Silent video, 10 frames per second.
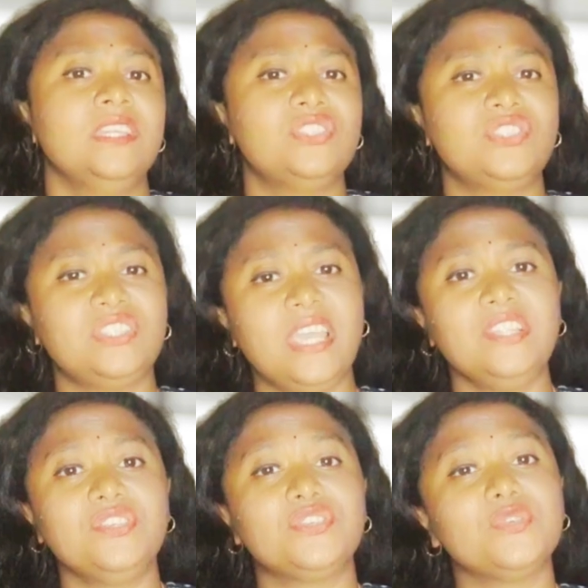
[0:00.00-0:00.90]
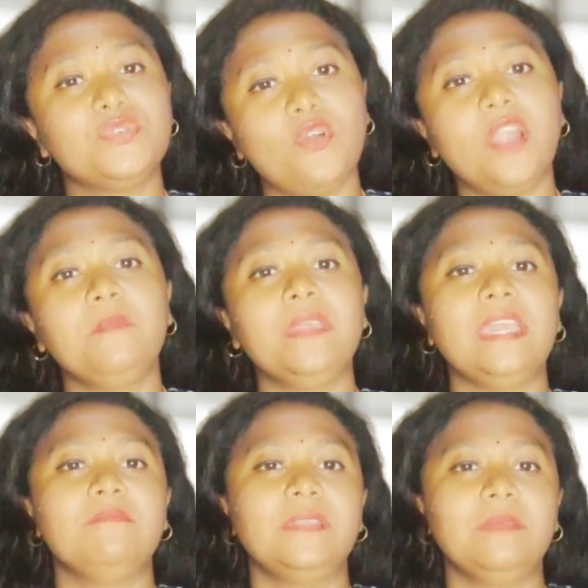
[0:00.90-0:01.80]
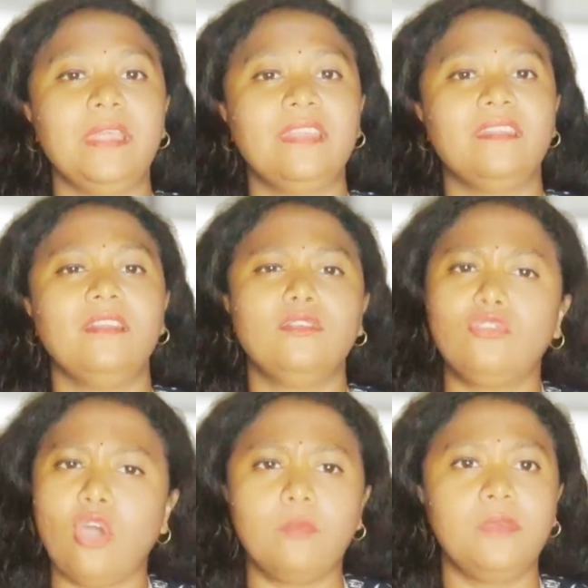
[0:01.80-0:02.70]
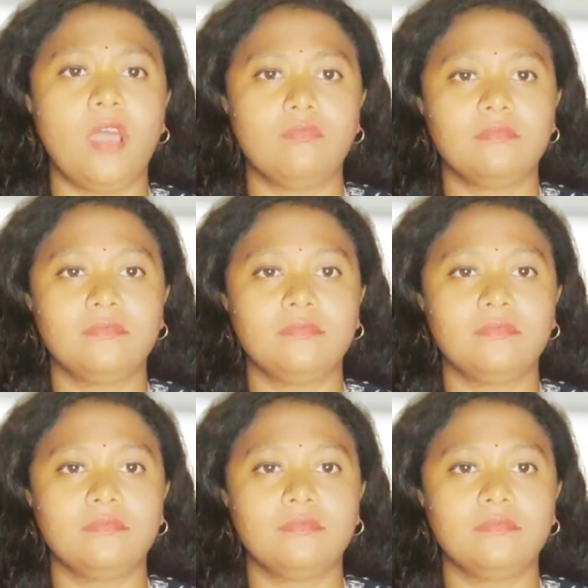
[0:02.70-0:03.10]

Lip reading: Change should not be implemented top down.